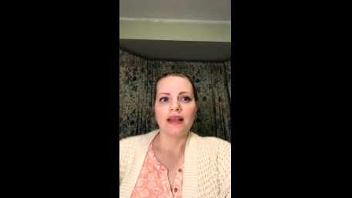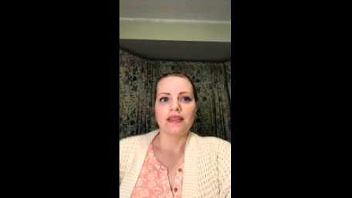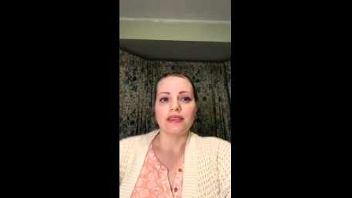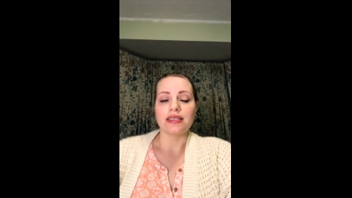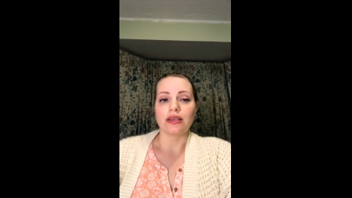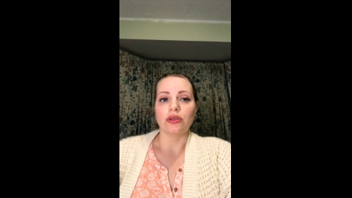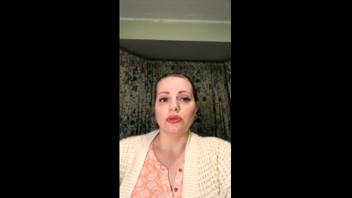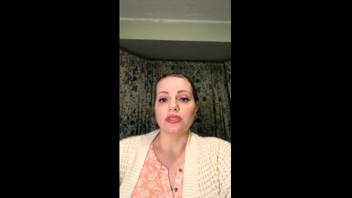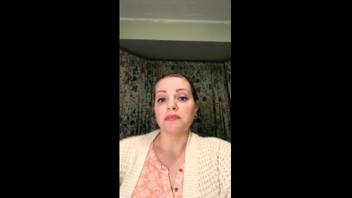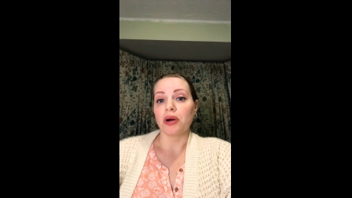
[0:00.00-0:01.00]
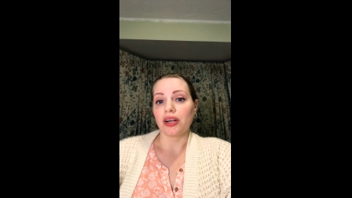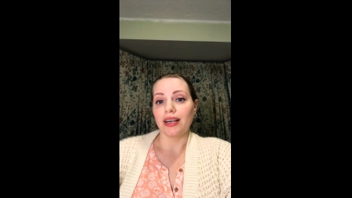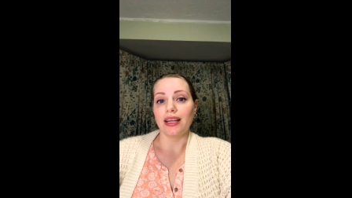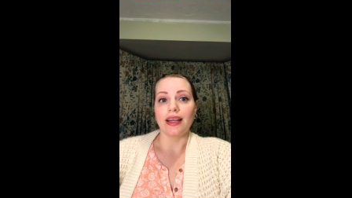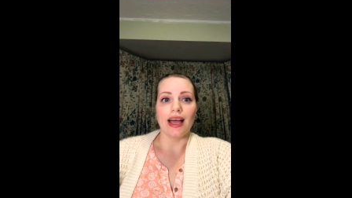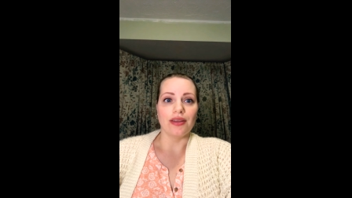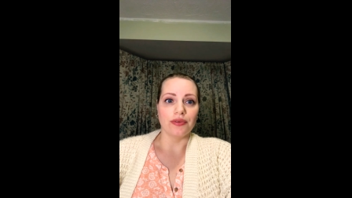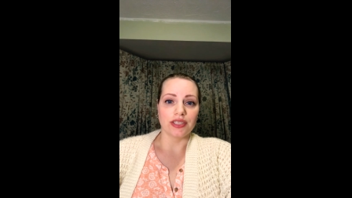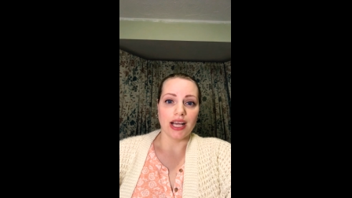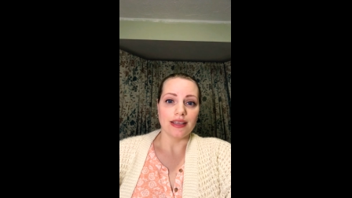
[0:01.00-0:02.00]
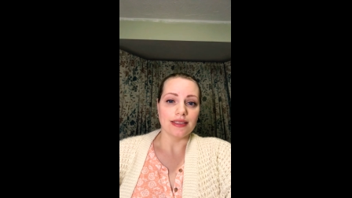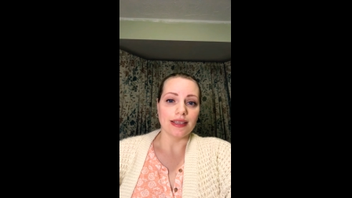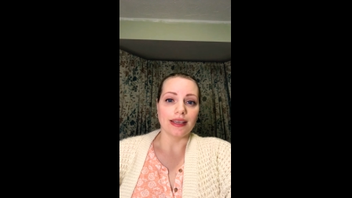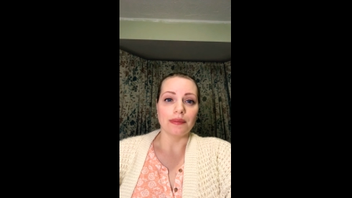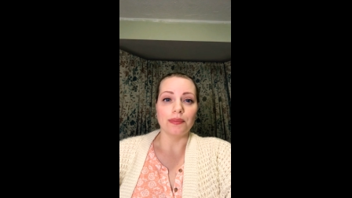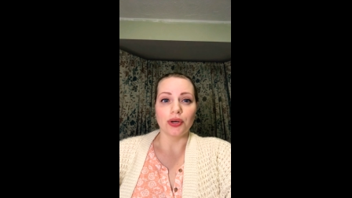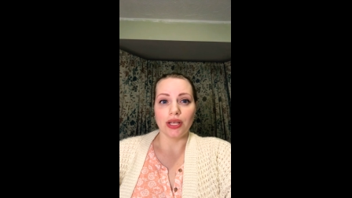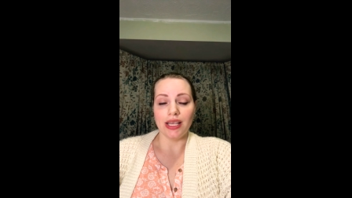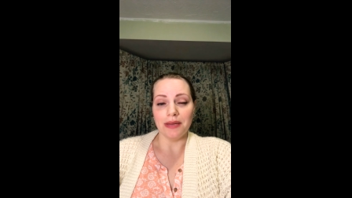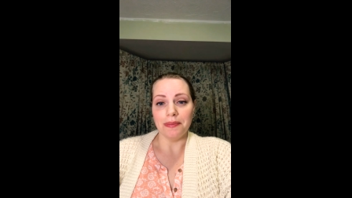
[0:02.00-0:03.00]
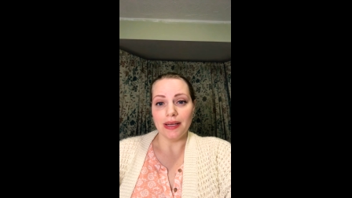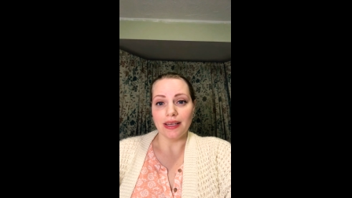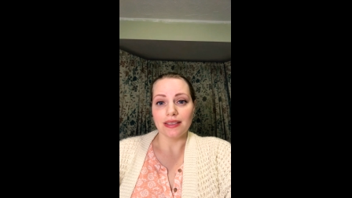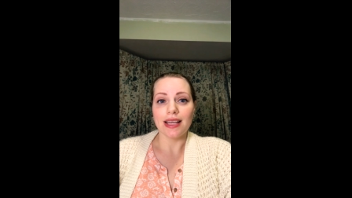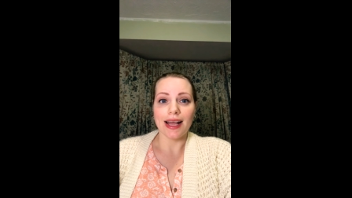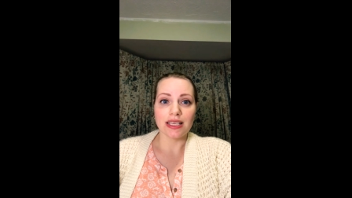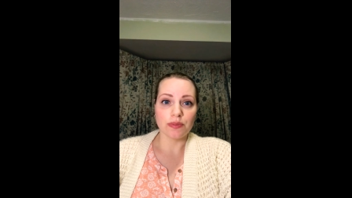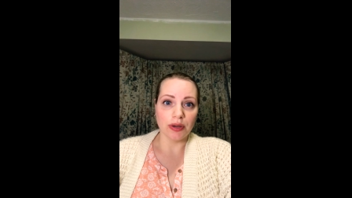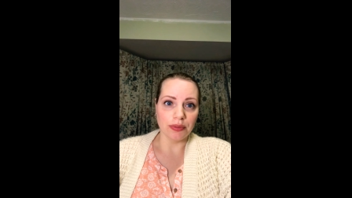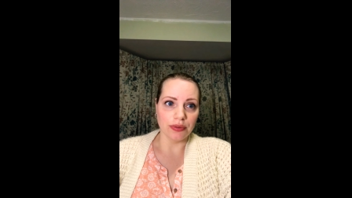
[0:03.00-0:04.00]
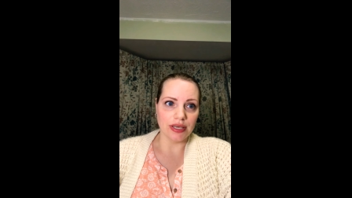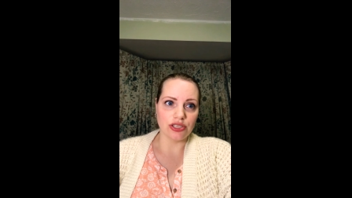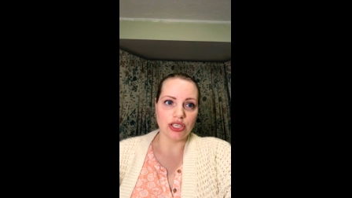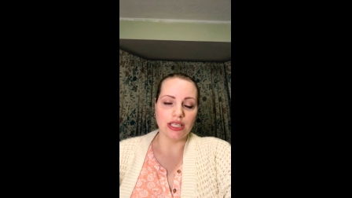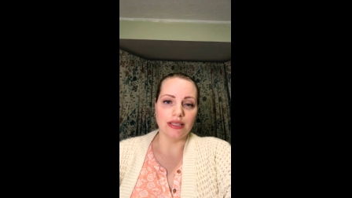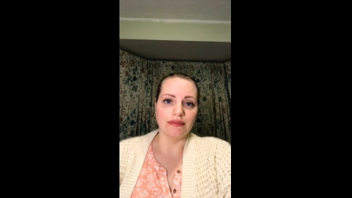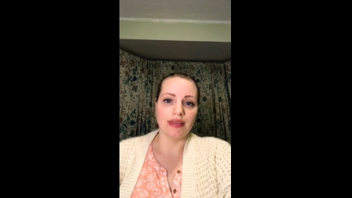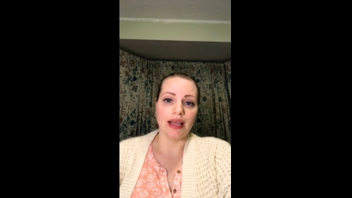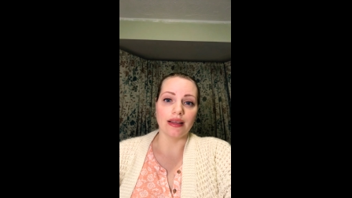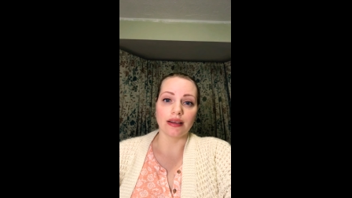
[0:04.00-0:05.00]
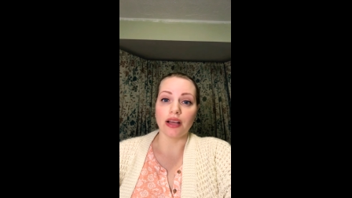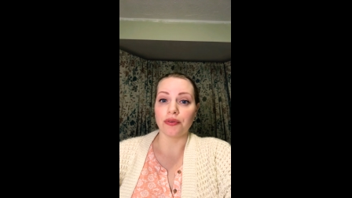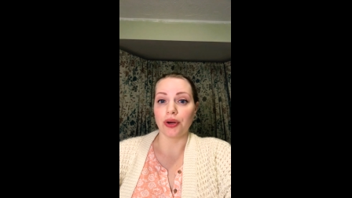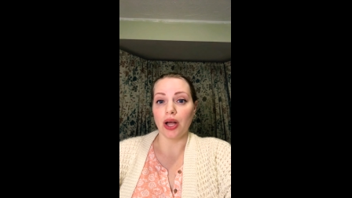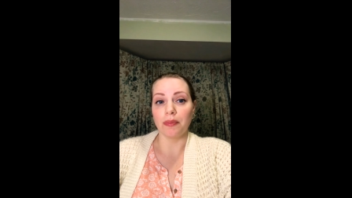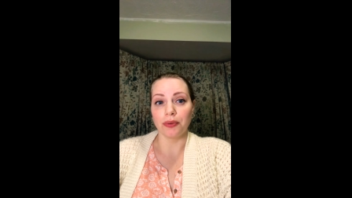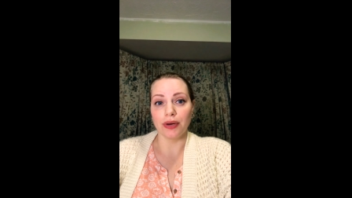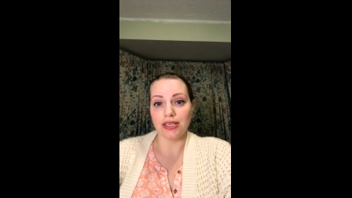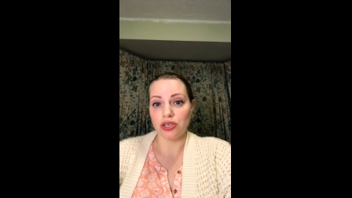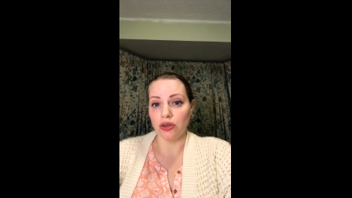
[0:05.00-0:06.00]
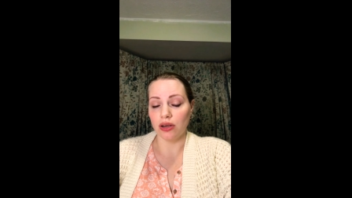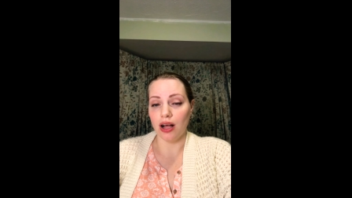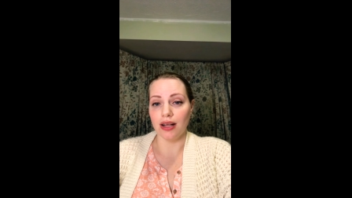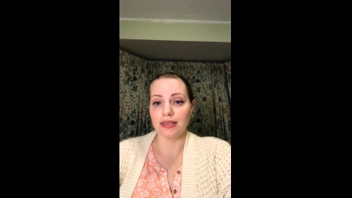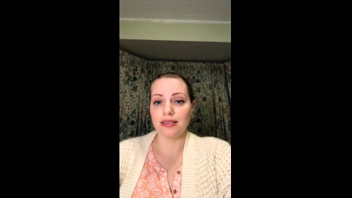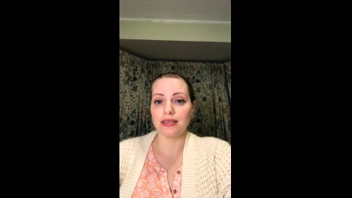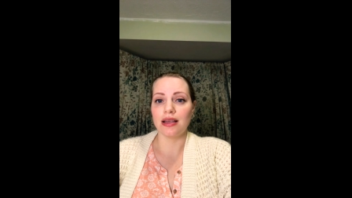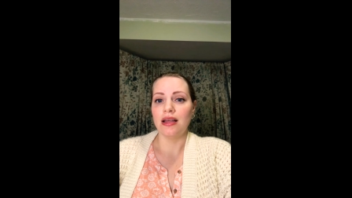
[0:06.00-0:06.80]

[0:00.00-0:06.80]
This includes marketing, advertising, bookkeeping, tax preparation, and covering operational costs,